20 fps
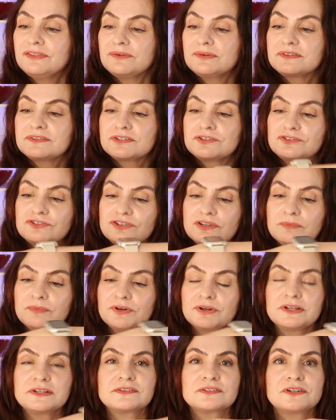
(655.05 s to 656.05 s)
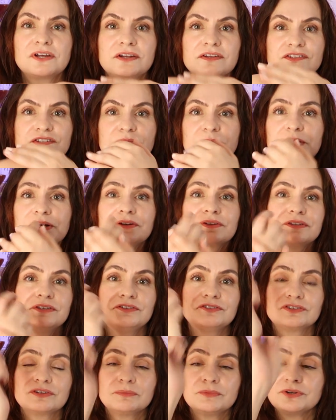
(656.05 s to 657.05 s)
though it's a shimmer, it's not a
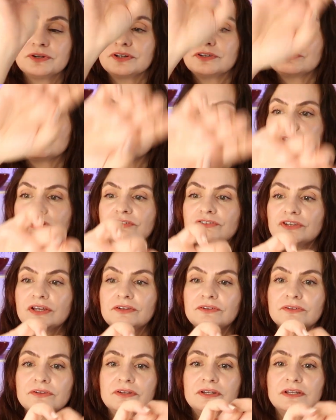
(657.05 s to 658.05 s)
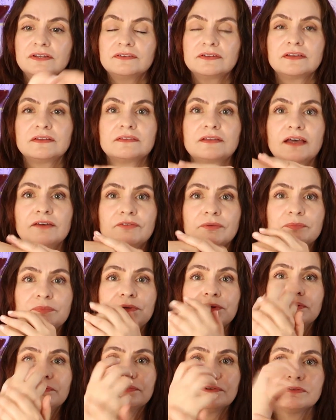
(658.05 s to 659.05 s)
sparkly shimmer. It's really gentle, and it does have a
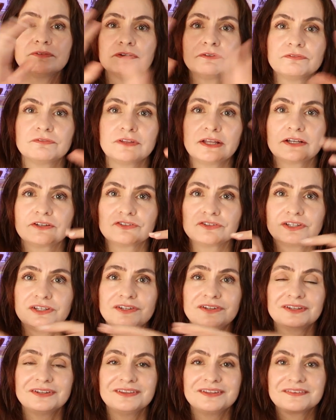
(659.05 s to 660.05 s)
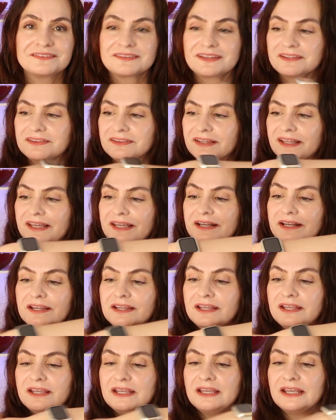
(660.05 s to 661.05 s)
beautiful reflection in the sunlight,
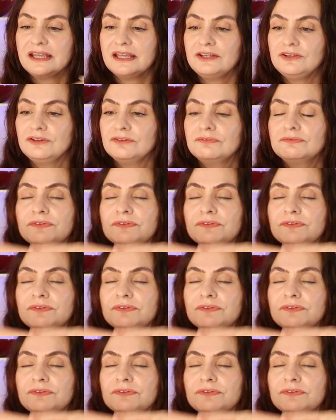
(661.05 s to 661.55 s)
and you'll